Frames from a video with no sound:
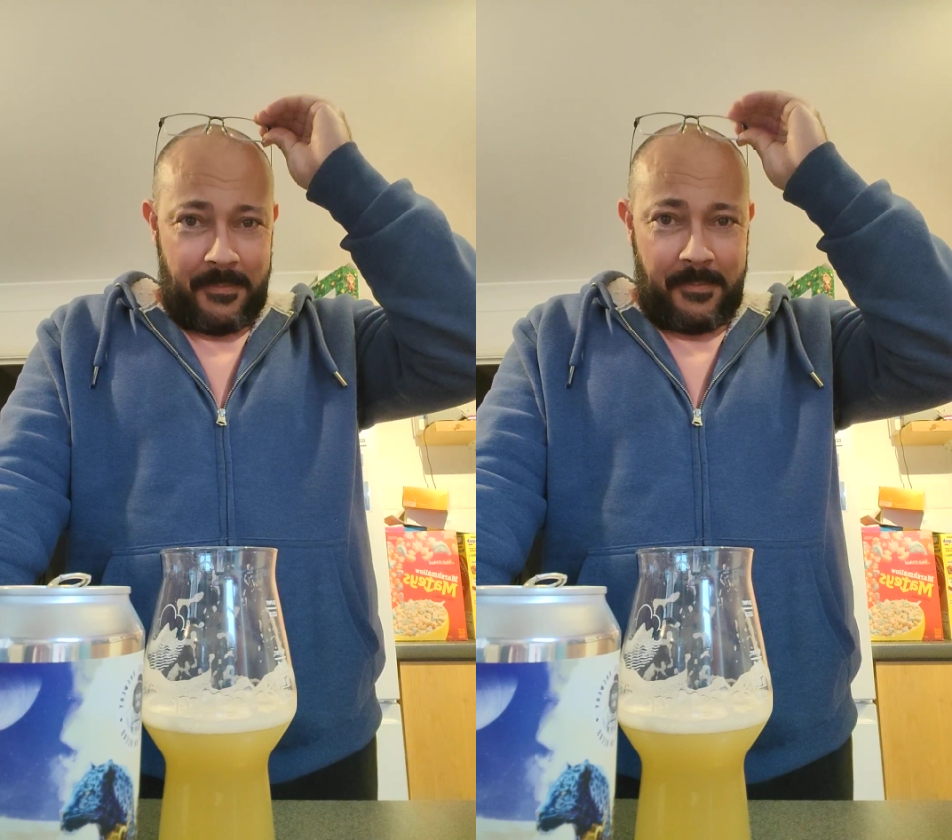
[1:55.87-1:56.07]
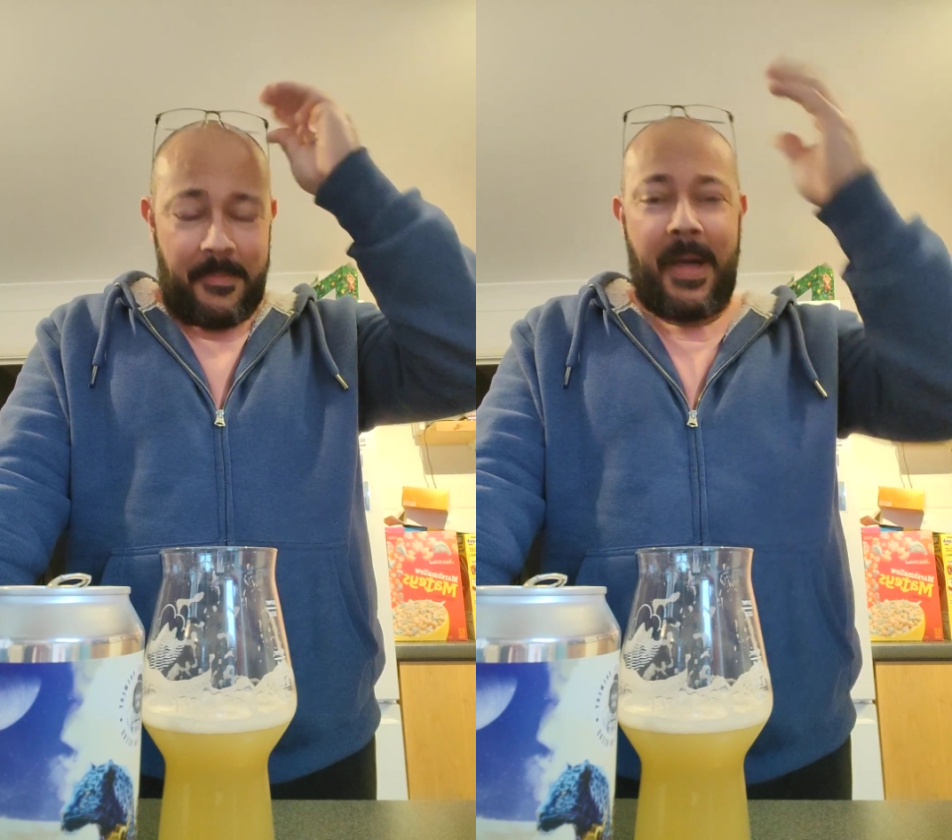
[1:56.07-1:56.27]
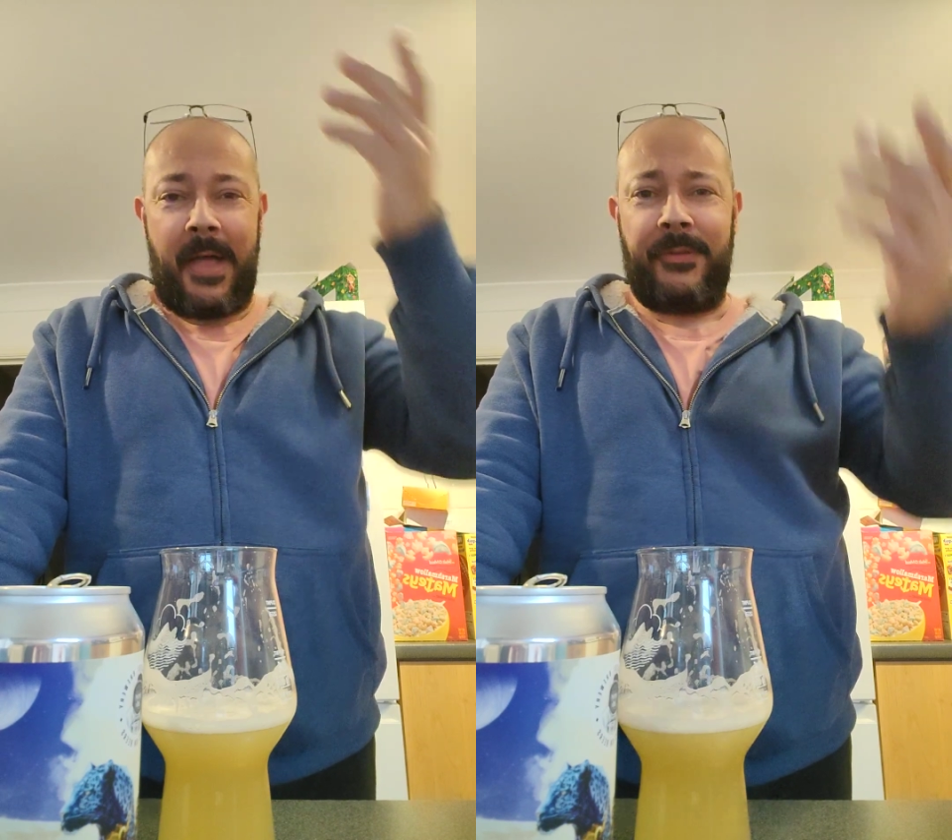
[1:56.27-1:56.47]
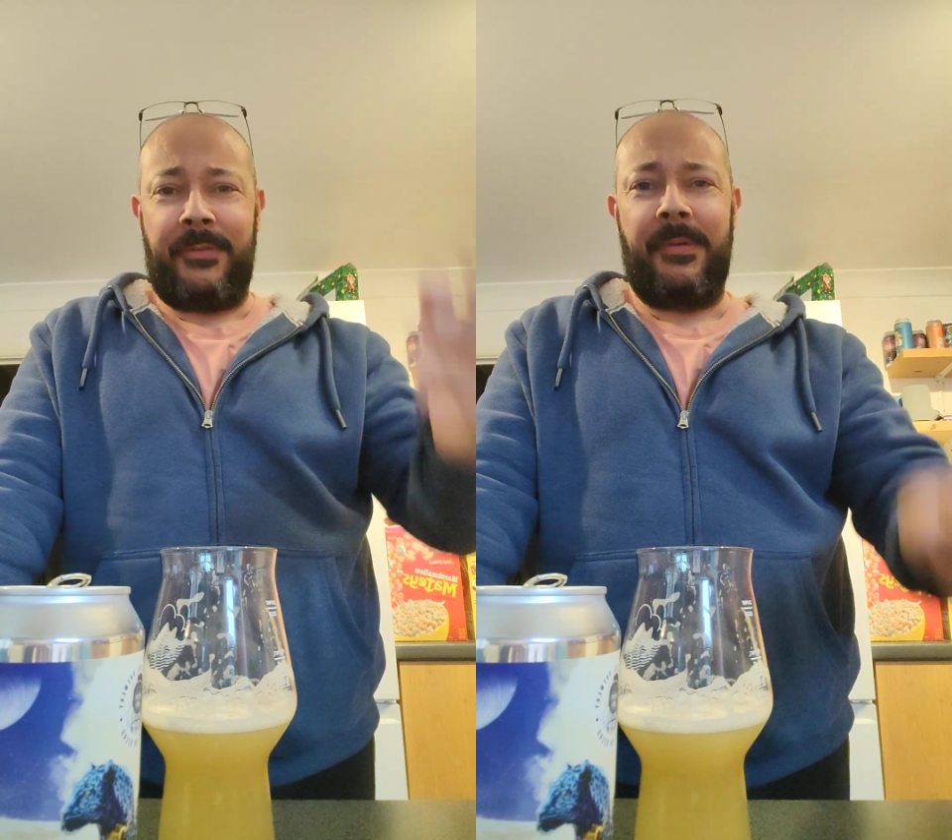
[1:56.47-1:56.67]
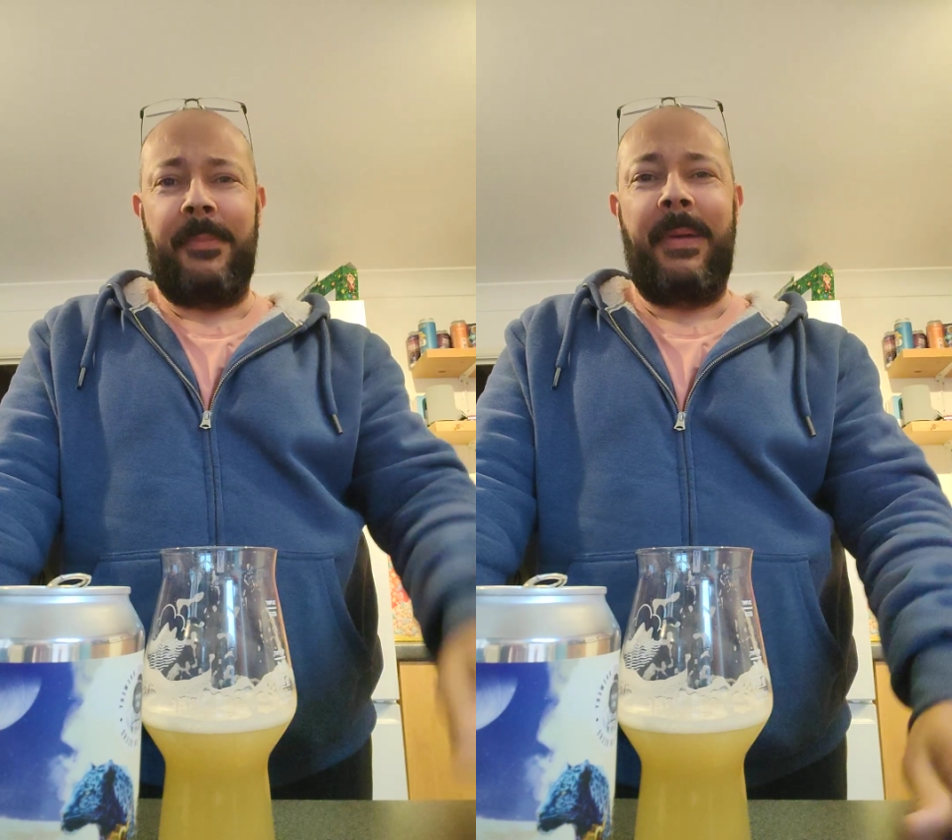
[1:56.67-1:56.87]
much
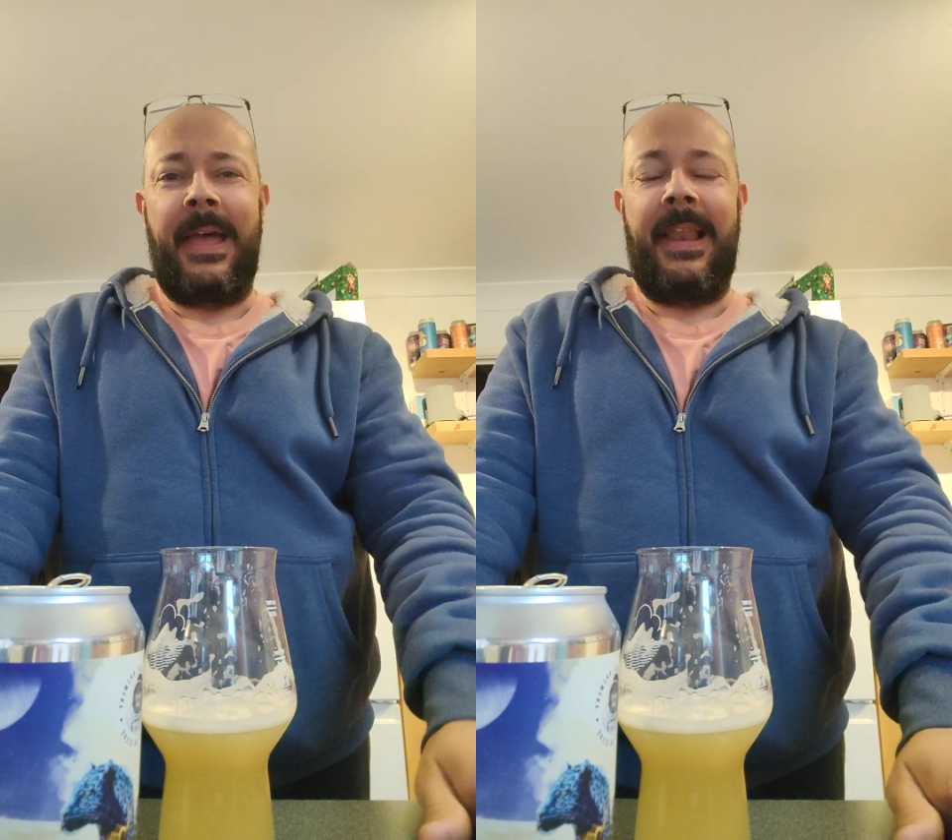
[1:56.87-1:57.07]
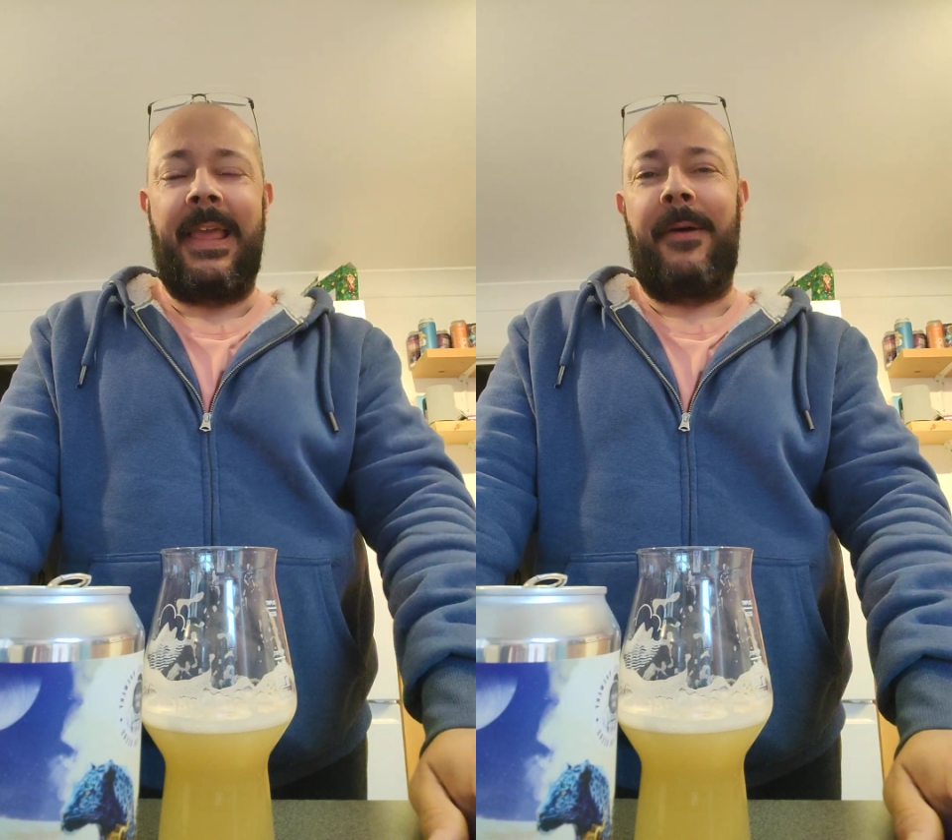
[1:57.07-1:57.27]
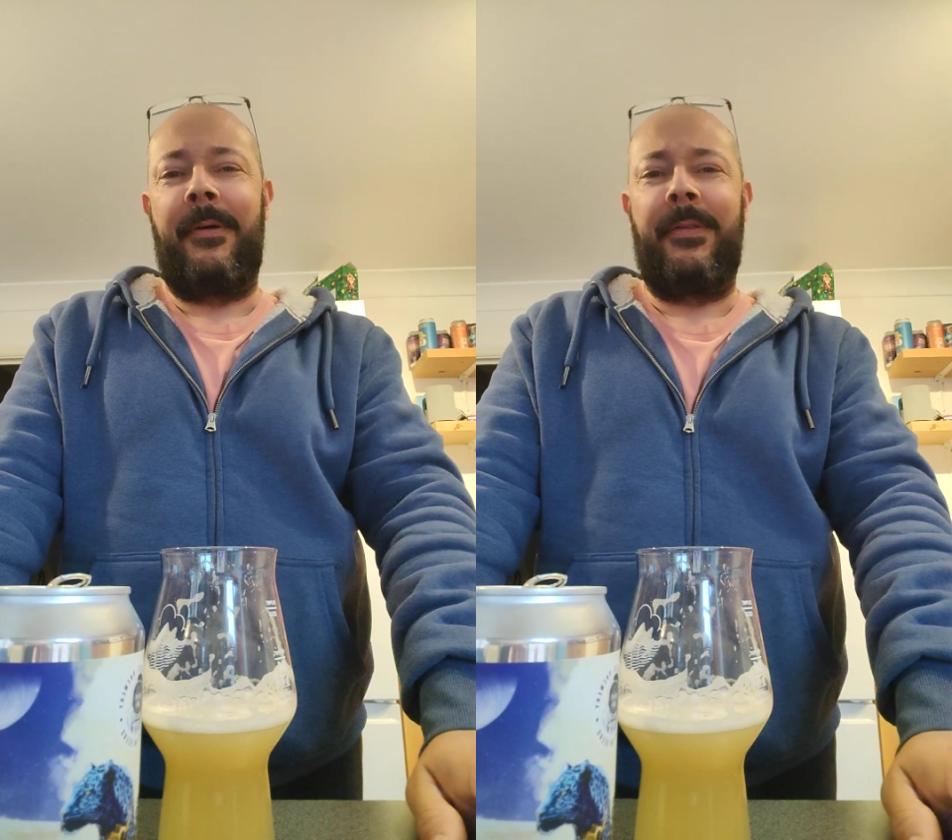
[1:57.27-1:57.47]
for a pale ale.